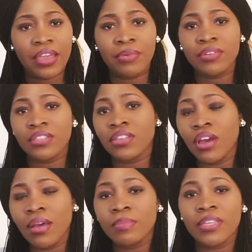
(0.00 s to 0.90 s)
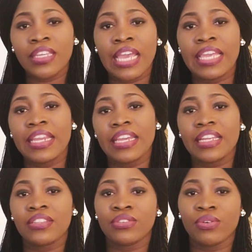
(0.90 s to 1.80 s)
it was
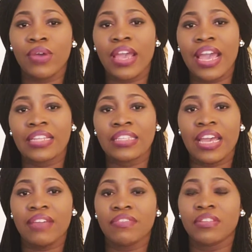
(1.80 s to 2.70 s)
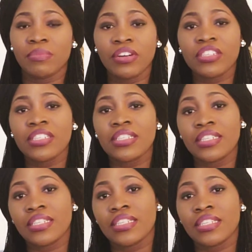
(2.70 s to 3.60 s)
complicated, so I had to have an
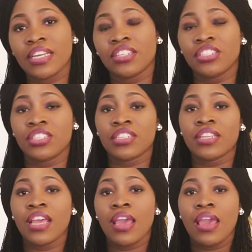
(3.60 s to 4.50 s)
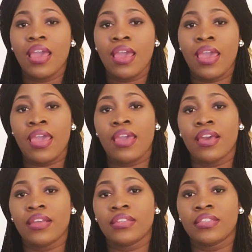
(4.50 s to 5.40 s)
emergency C-section.
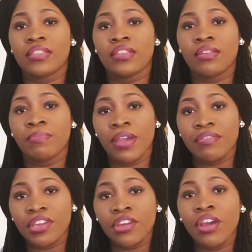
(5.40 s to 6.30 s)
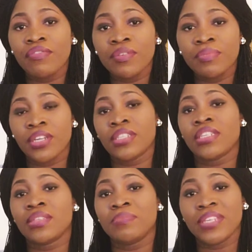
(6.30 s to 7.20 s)
And my recovery
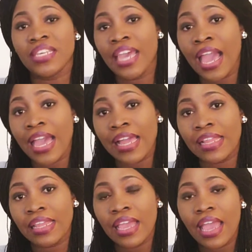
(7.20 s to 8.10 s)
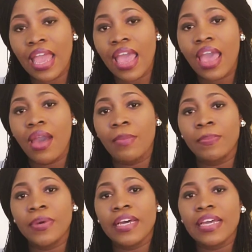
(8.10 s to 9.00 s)
process began,
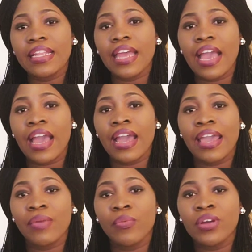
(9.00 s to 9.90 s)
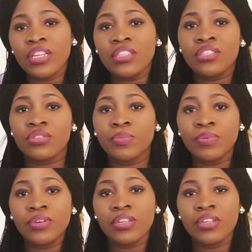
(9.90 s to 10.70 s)
but I wanted to